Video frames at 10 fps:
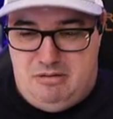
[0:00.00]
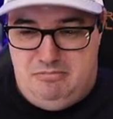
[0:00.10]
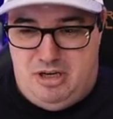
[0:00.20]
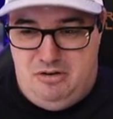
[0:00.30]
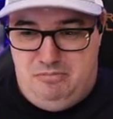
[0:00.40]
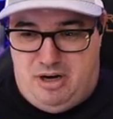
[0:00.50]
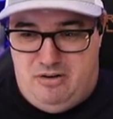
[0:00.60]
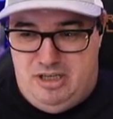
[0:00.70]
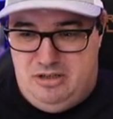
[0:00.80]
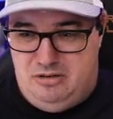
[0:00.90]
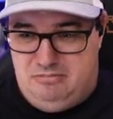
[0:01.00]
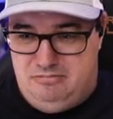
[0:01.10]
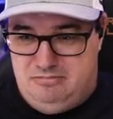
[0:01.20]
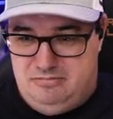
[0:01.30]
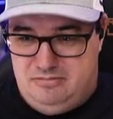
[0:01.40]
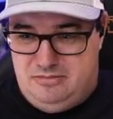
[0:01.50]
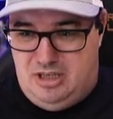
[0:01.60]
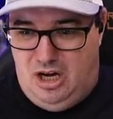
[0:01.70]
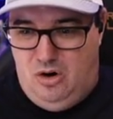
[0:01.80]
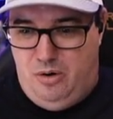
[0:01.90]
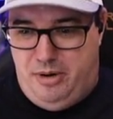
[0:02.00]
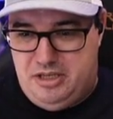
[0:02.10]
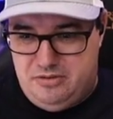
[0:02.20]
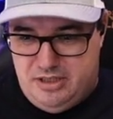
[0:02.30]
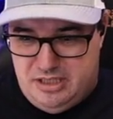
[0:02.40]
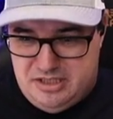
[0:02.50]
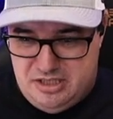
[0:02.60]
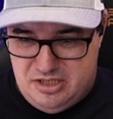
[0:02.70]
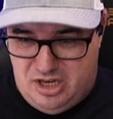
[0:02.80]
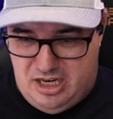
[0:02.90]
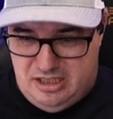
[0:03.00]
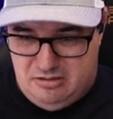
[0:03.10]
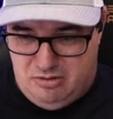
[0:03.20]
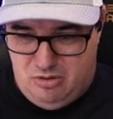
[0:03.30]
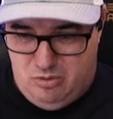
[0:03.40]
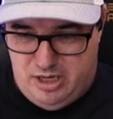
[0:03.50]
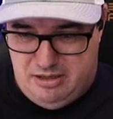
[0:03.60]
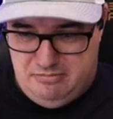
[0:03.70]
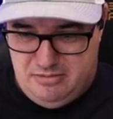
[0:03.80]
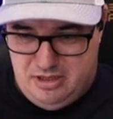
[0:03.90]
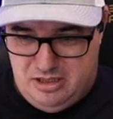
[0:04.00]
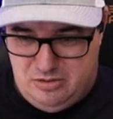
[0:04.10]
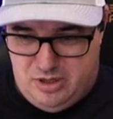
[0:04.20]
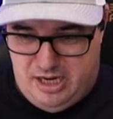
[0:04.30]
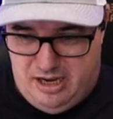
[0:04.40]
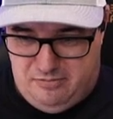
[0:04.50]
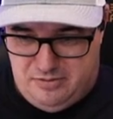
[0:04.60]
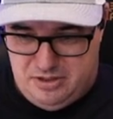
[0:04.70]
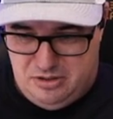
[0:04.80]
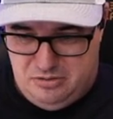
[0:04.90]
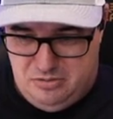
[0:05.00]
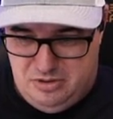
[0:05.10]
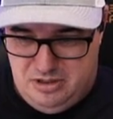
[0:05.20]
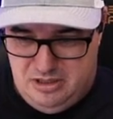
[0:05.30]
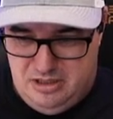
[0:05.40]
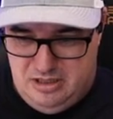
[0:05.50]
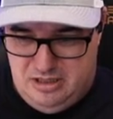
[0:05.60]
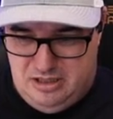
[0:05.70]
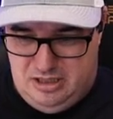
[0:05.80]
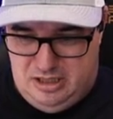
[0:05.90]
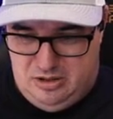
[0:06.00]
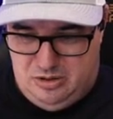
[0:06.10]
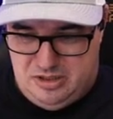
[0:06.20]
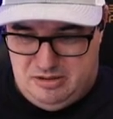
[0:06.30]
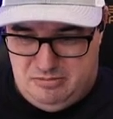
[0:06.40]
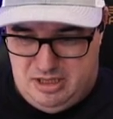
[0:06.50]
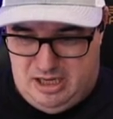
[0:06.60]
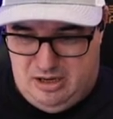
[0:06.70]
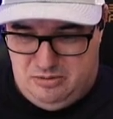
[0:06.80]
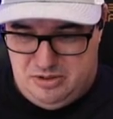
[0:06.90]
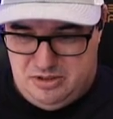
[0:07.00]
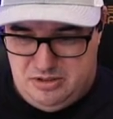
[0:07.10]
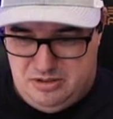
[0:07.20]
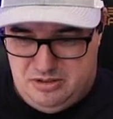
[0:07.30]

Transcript: No, apparently not. Oh, am I doing this entirely the wrong way? Do I have to click on something else?